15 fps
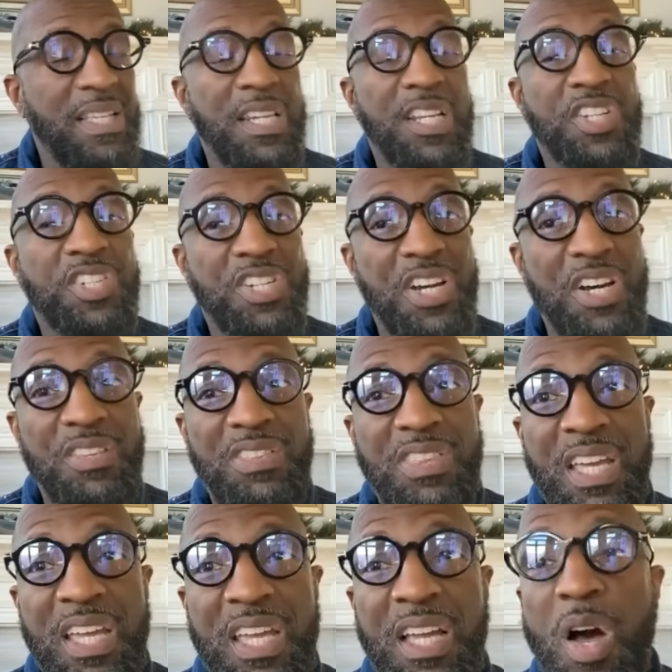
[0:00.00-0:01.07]
And the chair
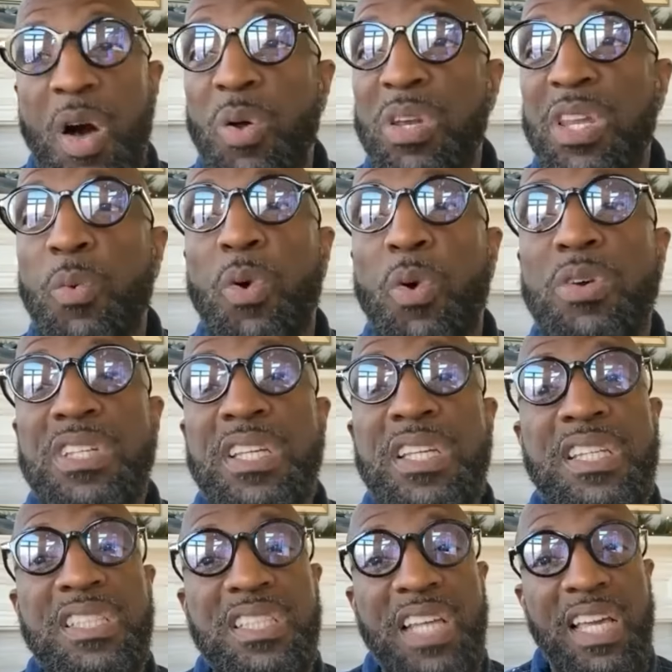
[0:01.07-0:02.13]
thing only worked
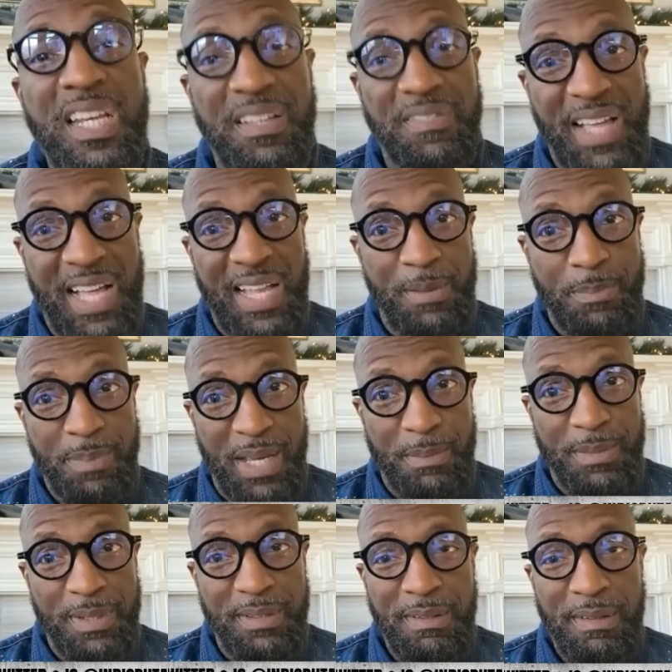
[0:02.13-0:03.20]
in the state of
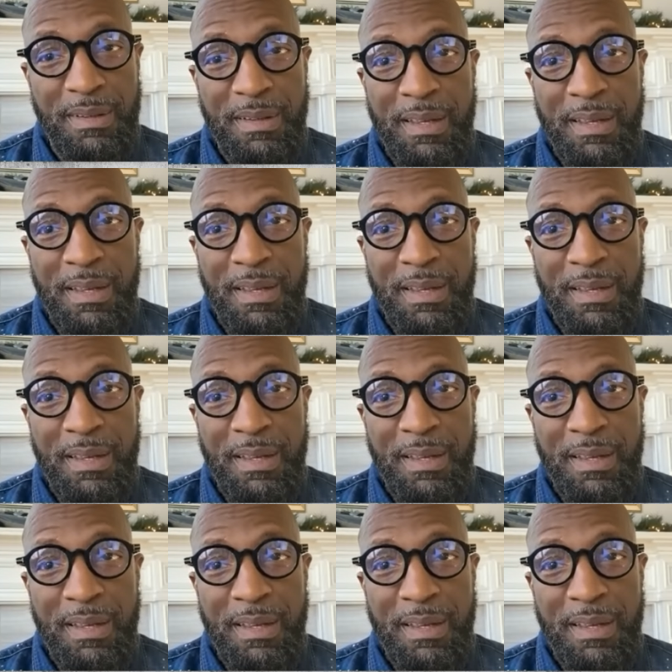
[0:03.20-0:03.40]
Alabama.